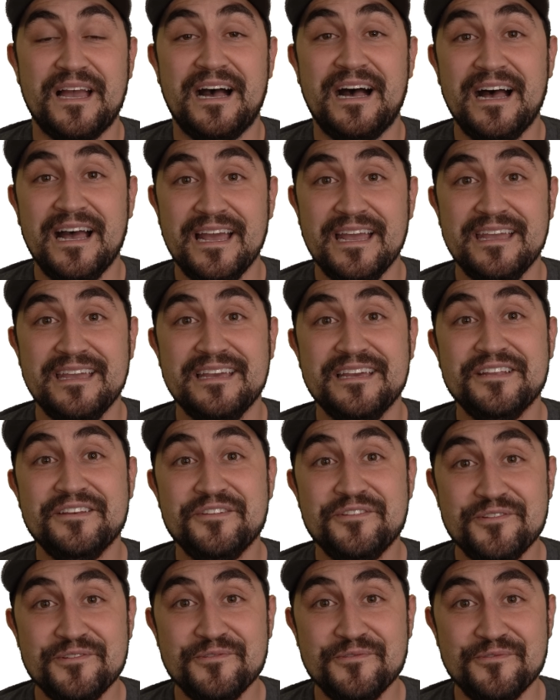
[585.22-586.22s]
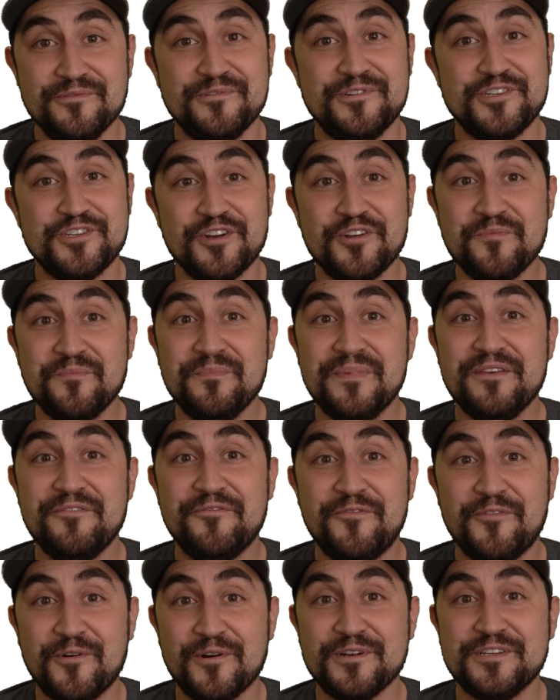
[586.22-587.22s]
I and you shouldn't be
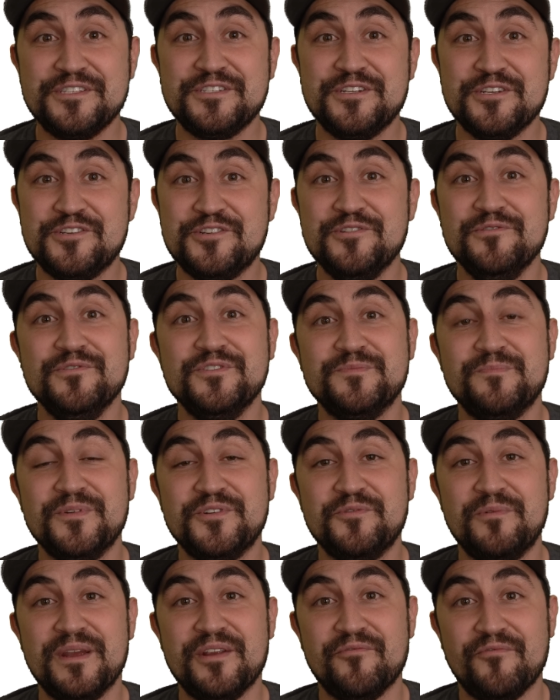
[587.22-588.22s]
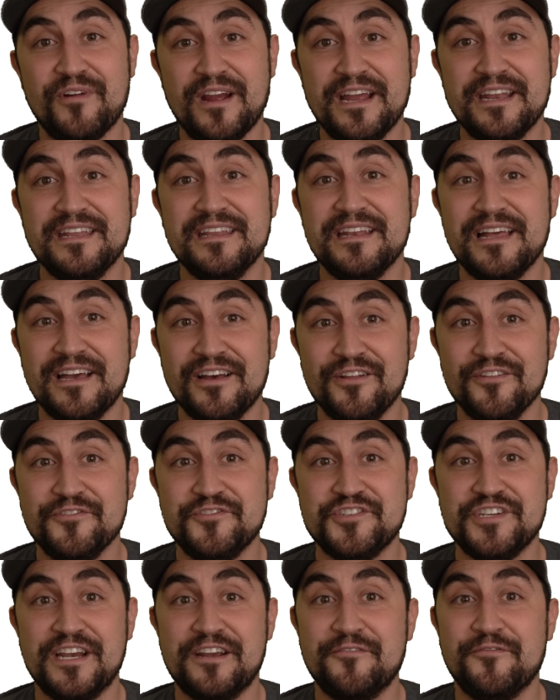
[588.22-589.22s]
forced to choose between writing a
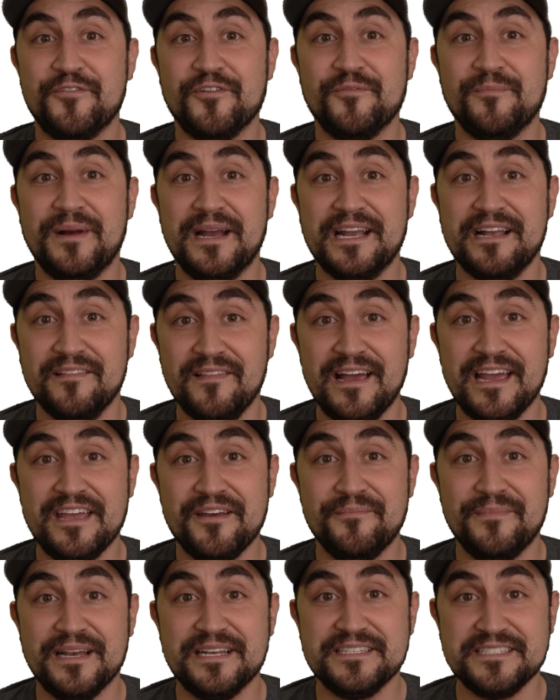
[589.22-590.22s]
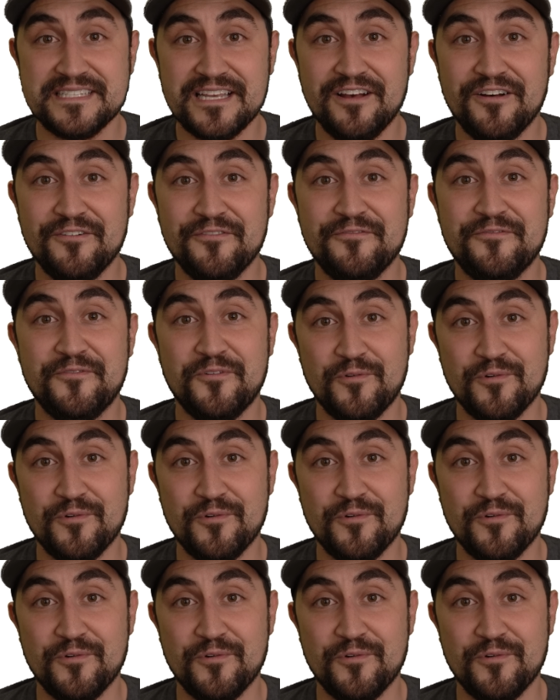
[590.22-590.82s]
health check for my client myself